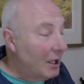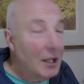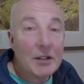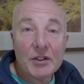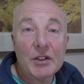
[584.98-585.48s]

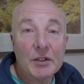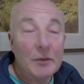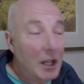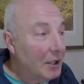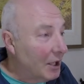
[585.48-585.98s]
a system
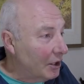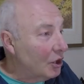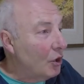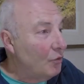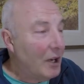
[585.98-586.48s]
and I
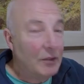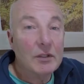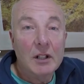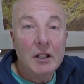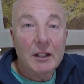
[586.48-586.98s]
go round
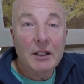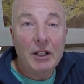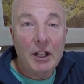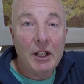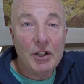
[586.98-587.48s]

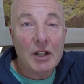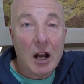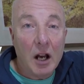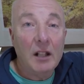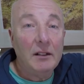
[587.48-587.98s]
each
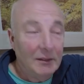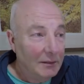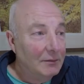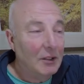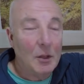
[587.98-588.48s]
aisle,
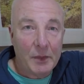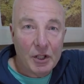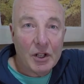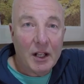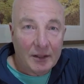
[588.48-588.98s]
up
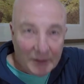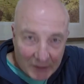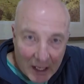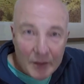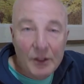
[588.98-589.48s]
each aisle,
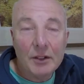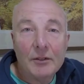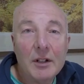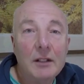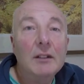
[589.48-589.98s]
down the other
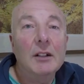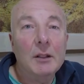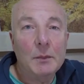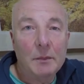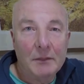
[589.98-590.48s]
aisle,
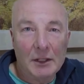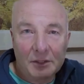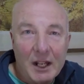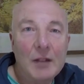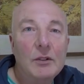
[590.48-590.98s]
up and
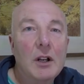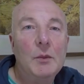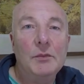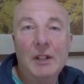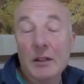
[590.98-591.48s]
down
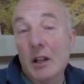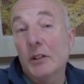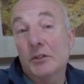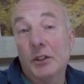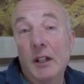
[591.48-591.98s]

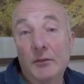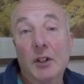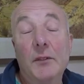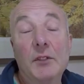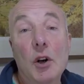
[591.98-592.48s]
until I've
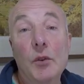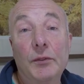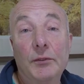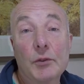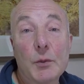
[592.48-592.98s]
covered the whole
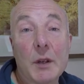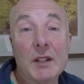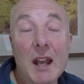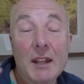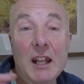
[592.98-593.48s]
floor space.
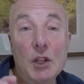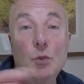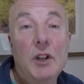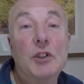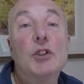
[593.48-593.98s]
That's what
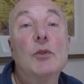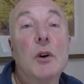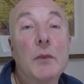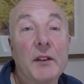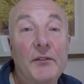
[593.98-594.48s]
I do on
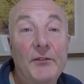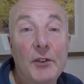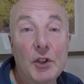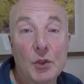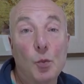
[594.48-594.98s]
my
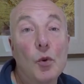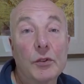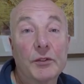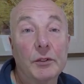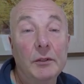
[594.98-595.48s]
first
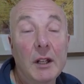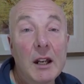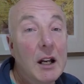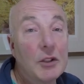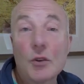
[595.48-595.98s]
walkthrough.
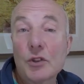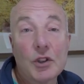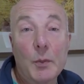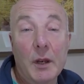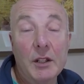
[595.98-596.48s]
I don't
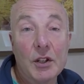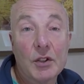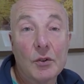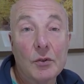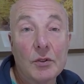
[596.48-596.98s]
stop at any
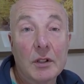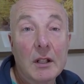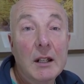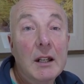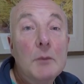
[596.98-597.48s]
stores.
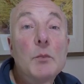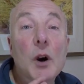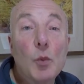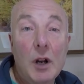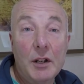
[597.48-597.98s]

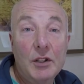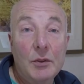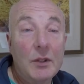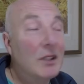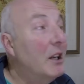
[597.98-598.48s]
But what I do
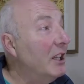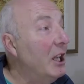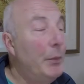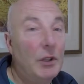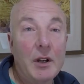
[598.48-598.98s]
is I
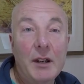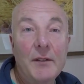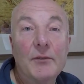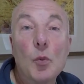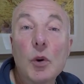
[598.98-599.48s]
keep an eye out
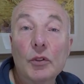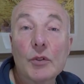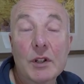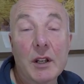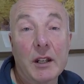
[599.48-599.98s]
for what
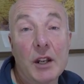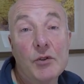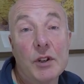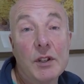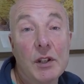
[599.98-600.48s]
looks like
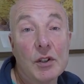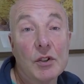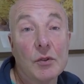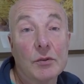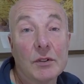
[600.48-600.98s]
interesting
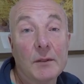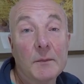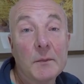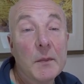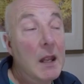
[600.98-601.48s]
stalls
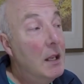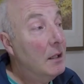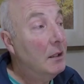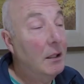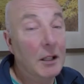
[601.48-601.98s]

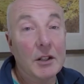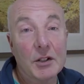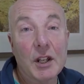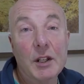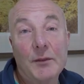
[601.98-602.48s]
and I
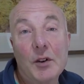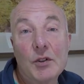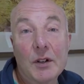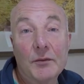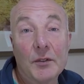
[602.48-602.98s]
take a
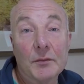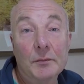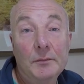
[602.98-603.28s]
photograph of them.